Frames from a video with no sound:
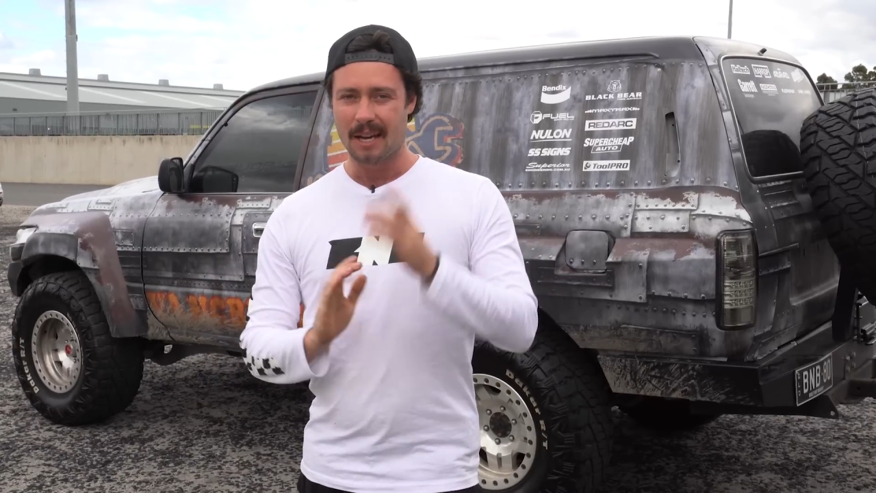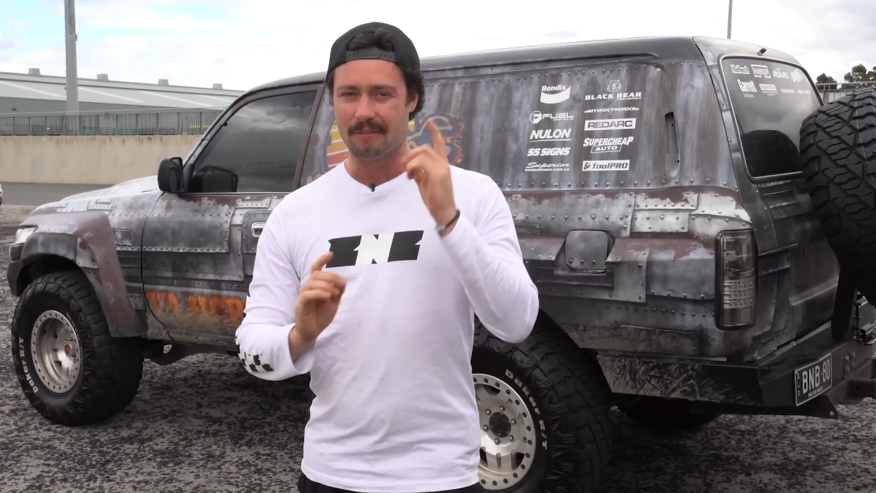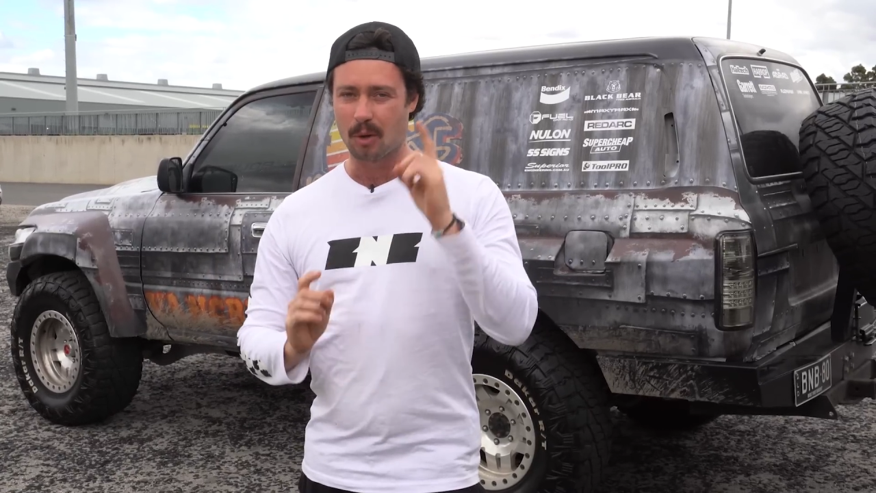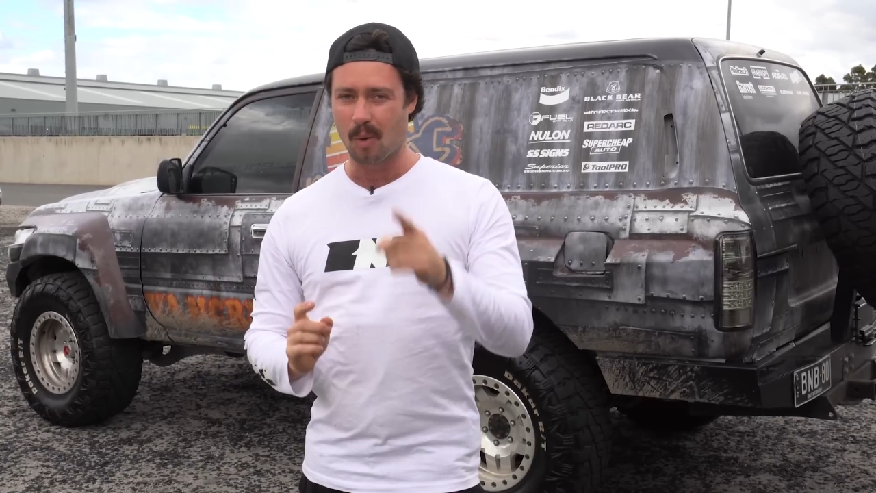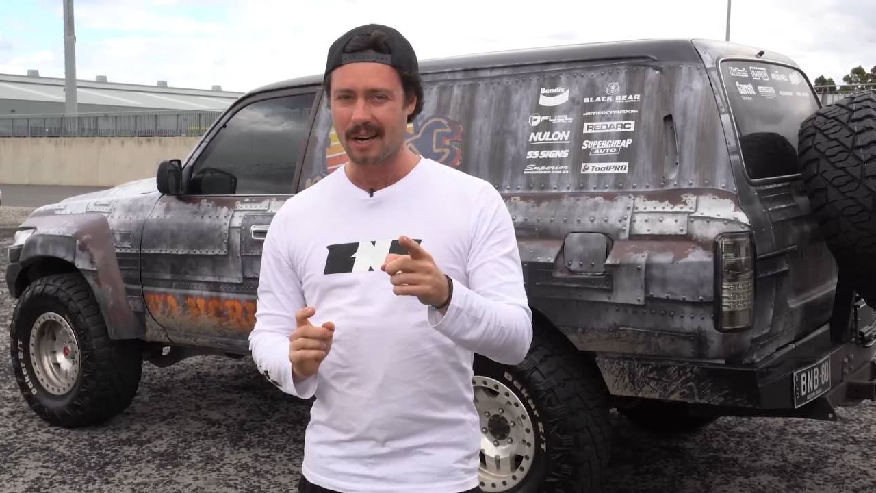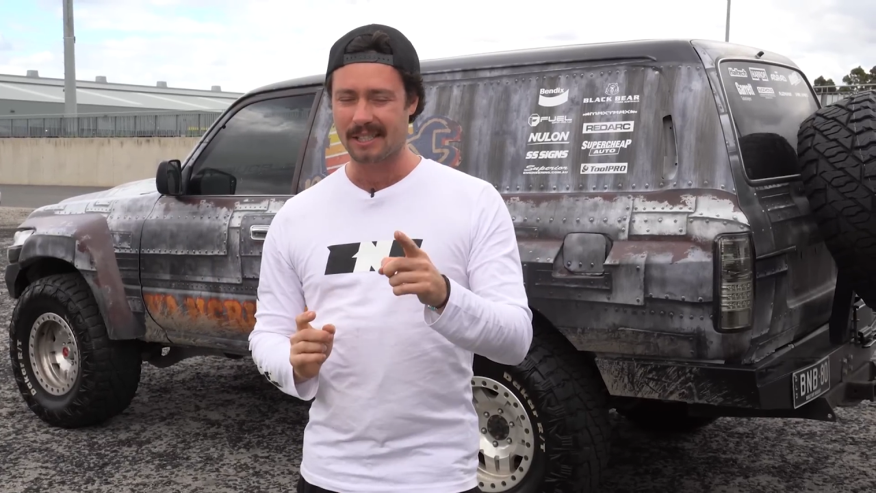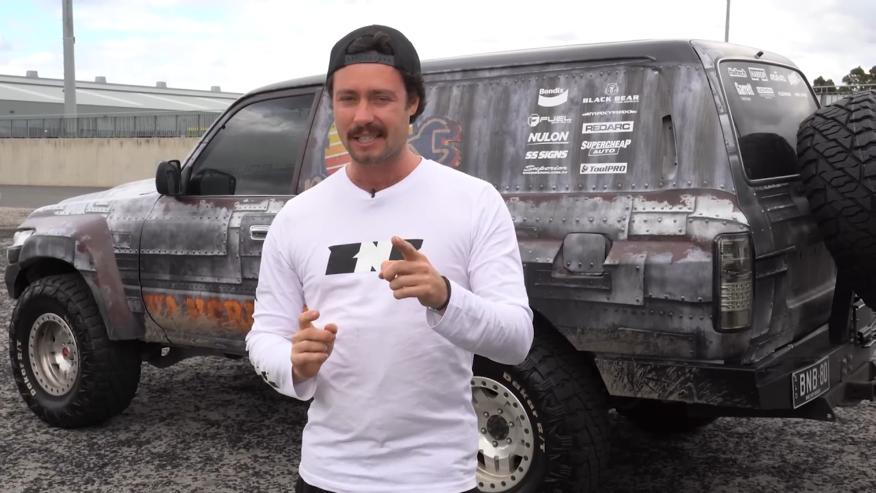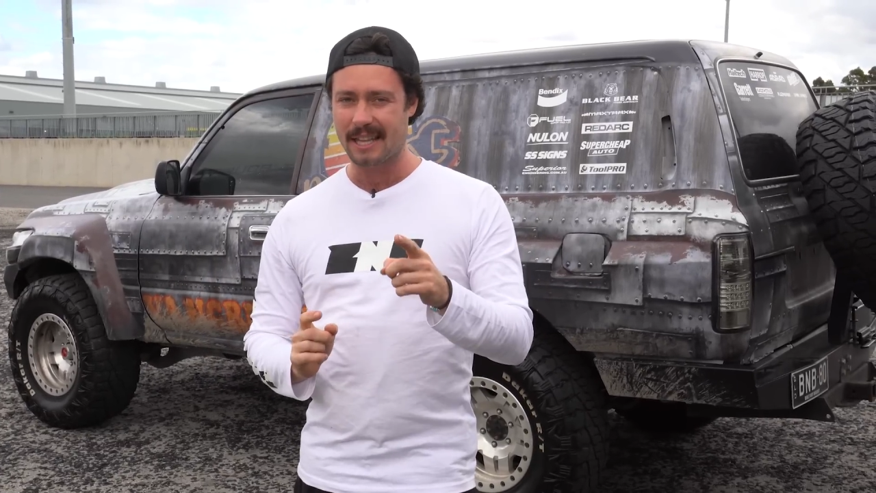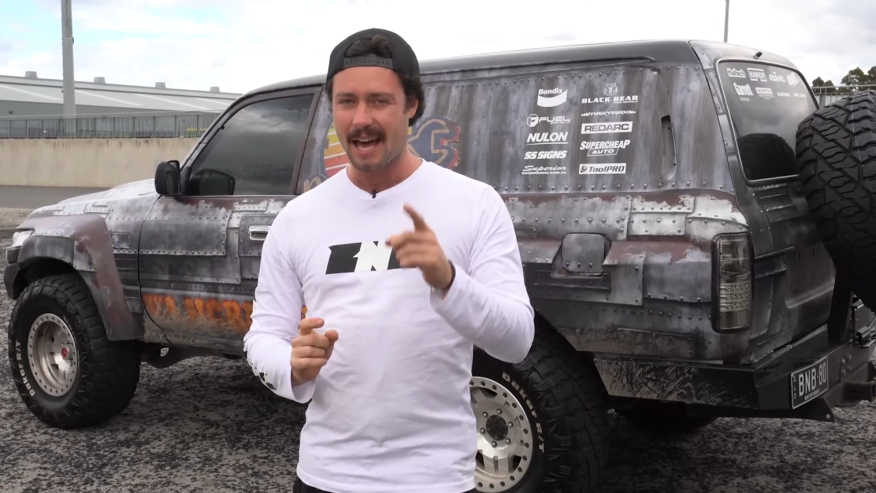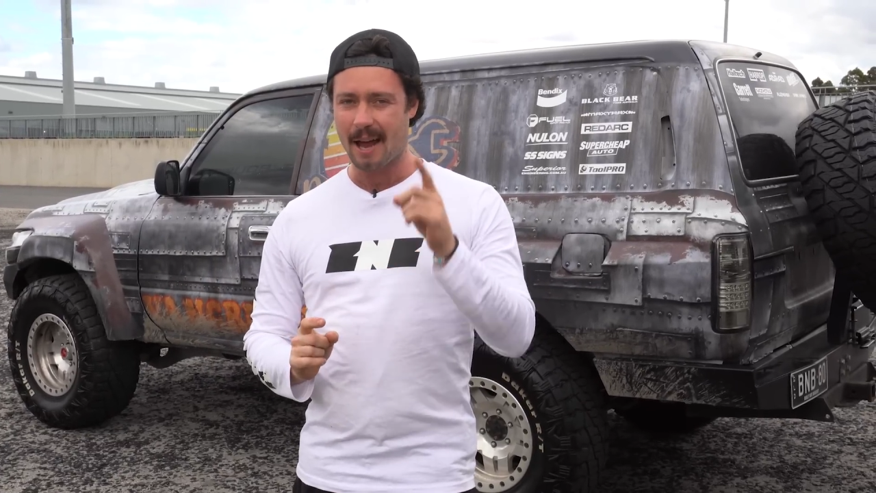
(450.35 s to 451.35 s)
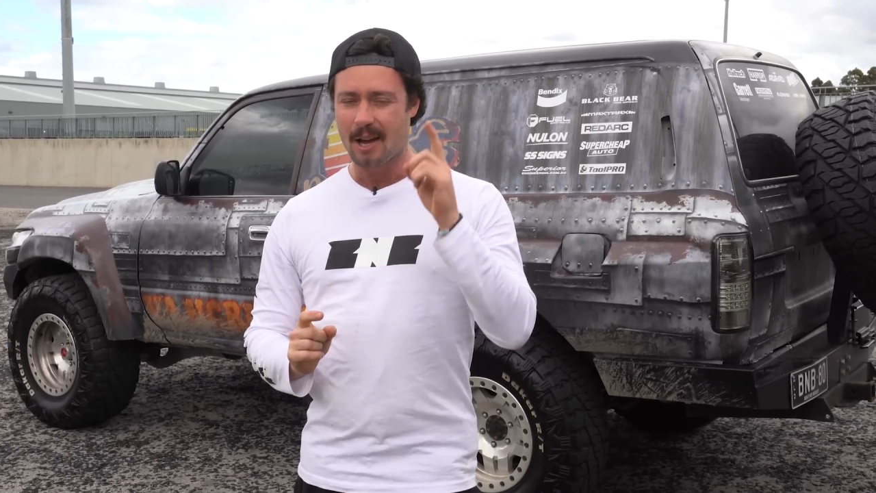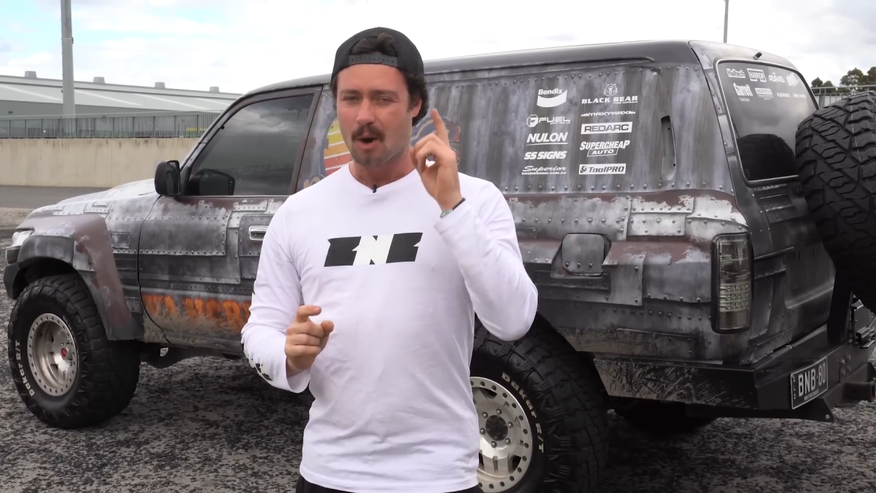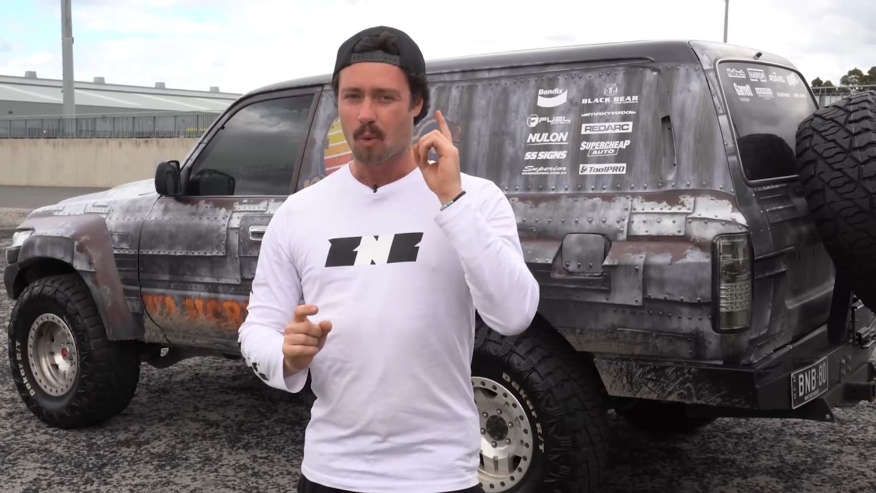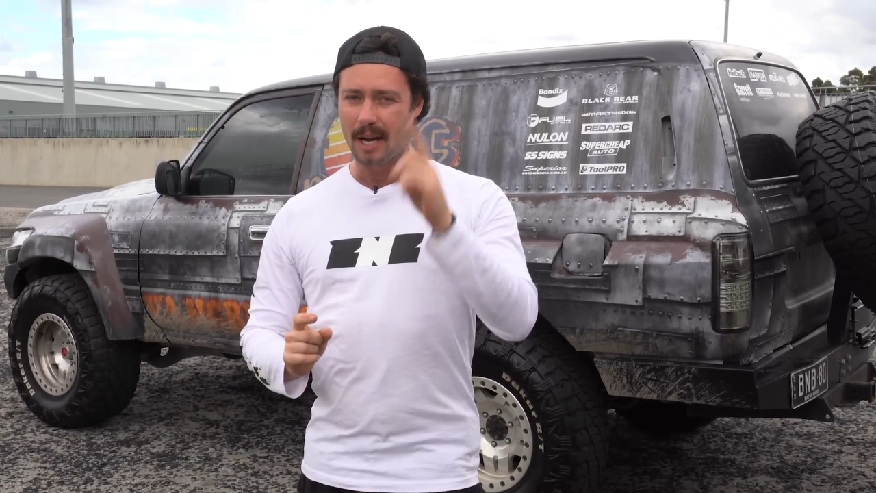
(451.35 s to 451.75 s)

if you want to see that,